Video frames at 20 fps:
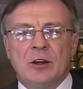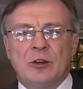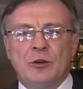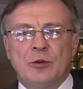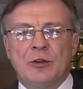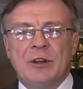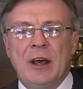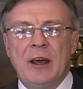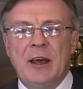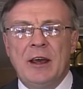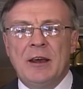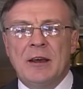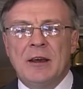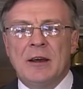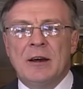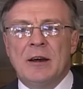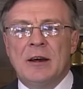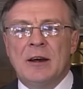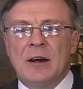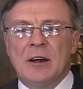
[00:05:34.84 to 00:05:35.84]
today
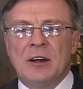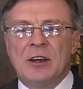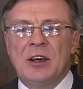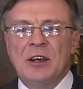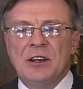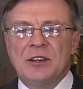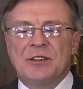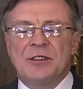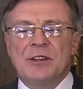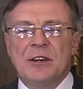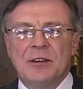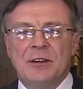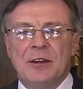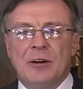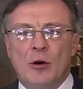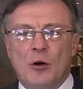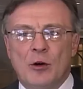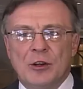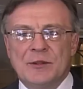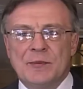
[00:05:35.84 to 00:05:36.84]
uh, he is in the
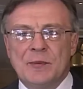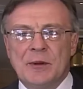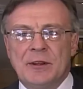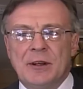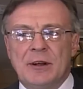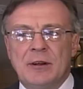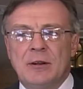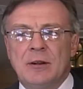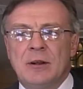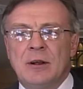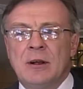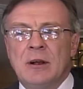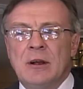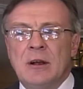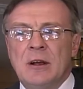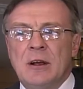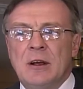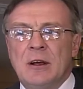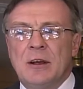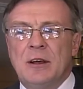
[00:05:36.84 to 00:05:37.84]
hospital,
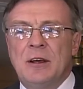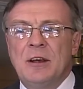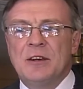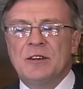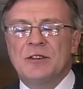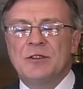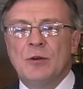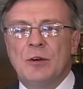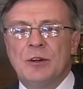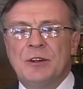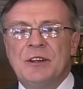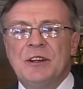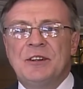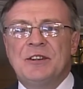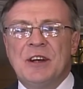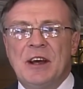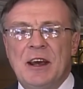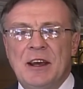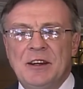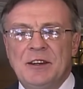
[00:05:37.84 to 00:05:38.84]
he is not
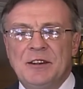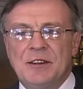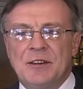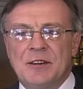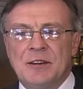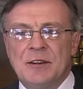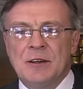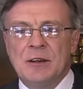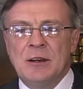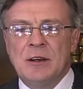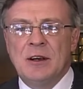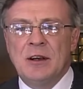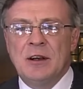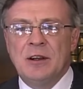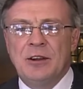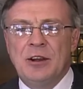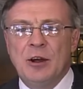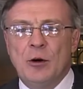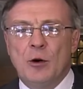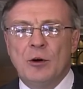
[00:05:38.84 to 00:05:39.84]
detained.
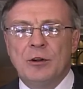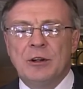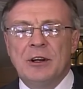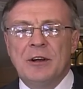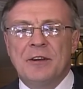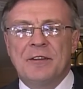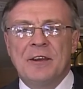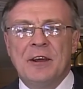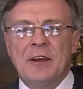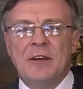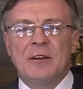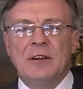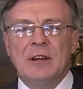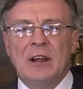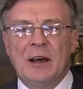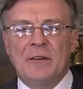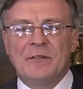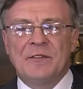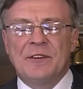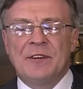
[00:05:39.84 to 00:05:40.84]
The only thing
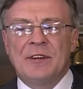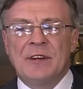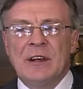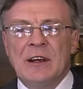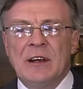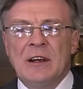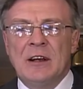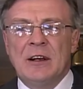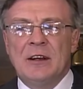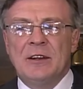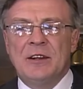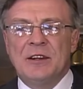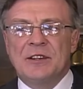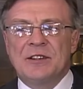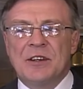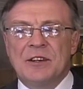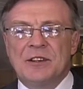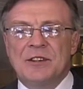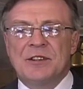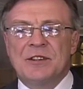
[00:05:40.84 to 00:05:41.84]
left,
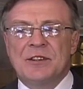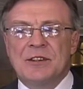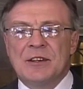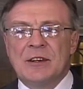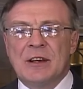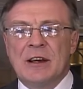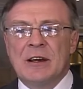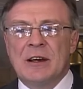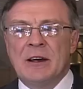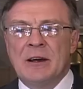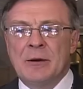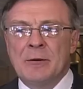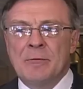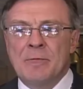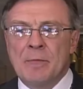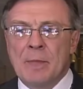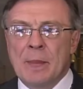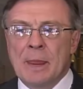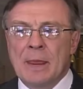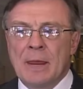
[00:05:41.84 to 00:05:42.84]
this is uh,
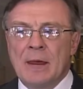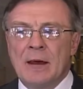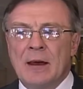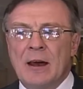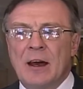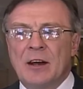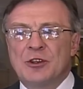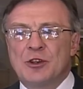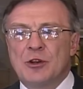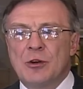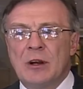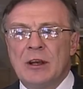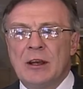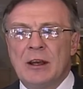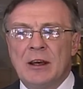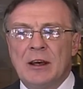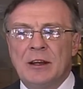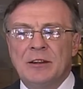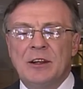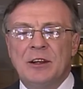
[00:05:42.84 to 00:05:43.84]

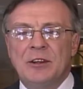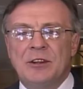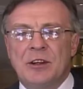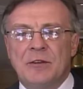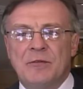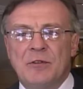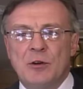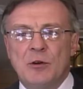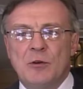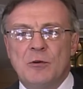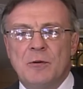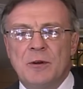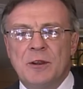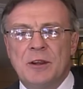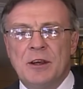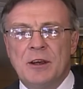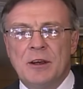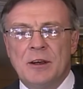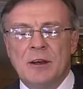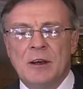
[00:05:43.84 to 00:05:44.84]
actually an interview with
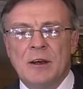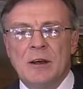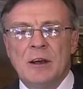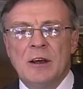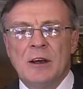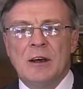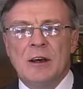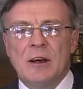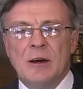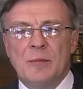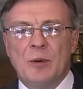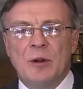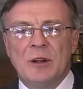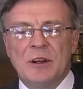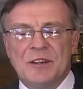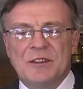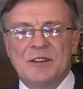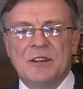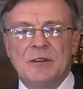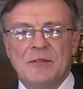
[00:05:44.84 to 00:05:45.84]
the uh,
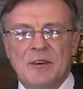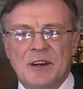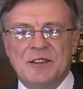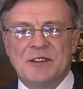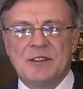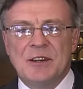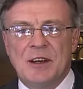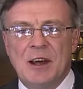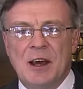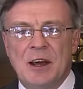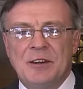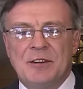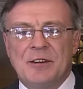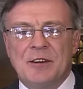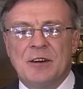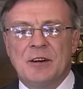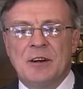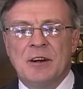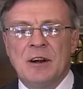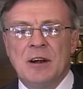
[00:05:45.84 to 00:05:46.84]
police
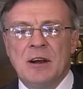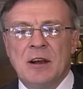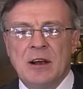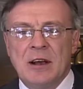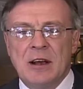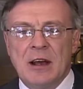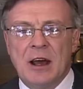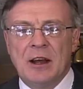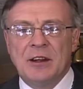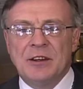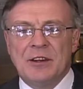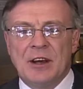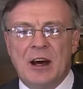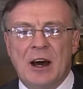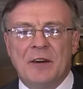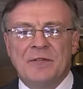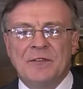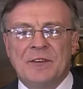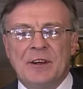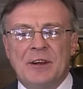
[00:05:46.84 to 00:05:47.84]
investigator and
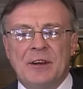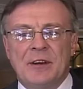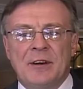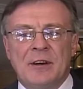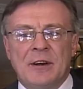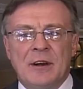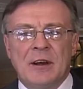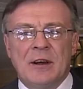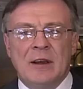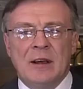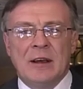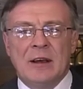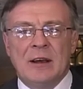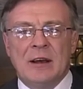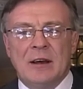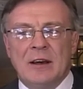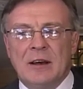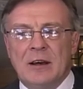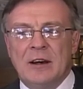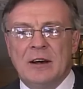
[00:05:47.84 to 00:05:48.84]
after
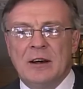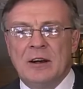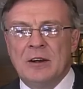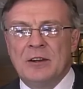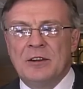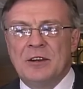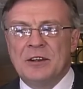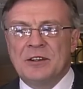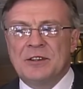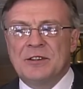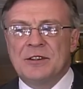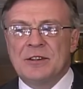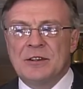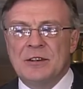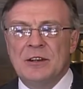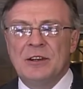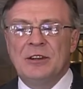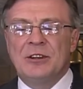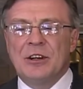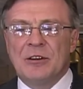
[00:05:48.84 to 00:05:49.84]
uh, this
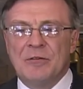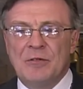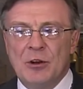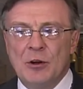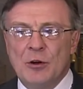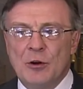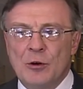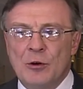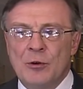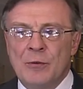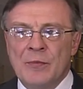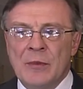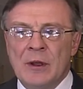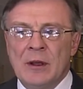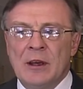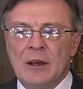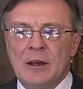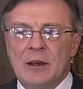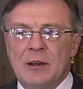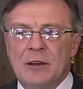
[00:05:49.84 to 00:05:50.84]
interview,
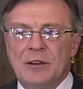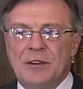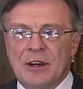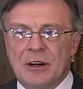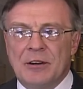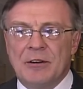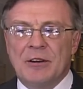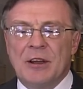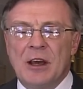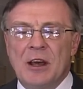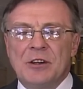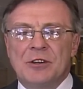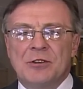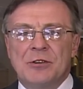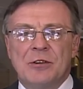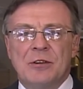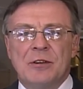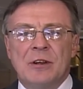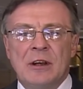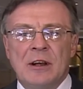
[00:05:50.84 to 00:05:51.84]

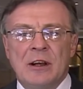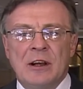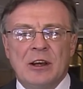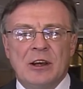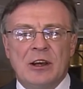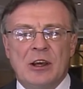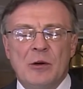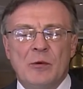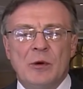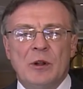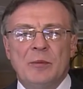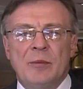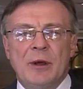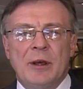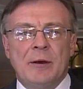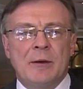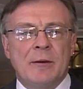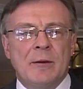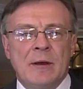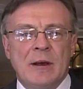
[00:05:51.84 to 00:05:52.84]
interrogation, he will
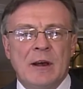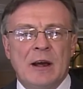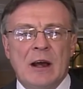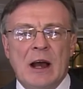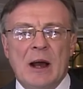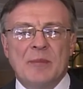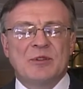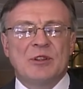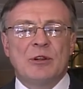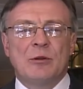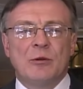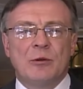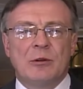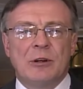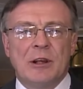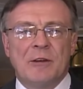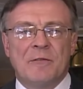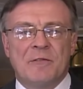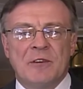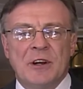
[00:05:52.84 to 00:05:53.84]
be
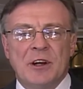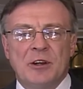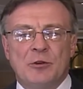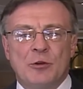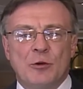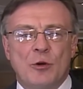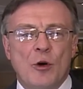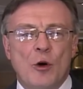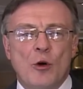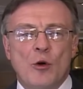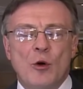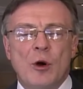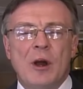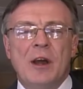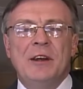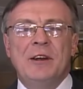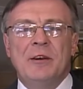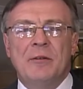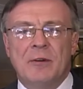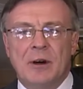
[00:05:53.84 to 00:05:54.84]
absolutely free to go
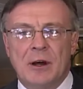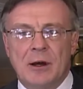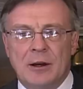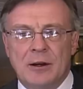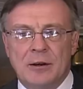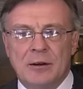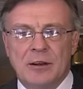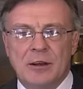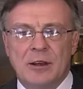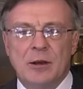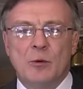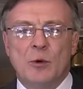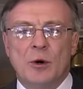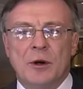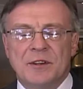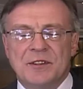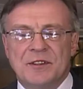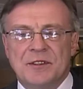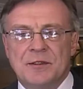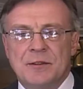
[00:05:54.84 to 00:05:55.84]
anywhere he
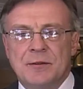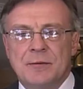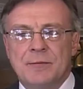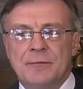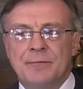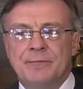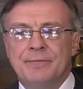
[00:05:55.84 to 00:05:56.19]
wants.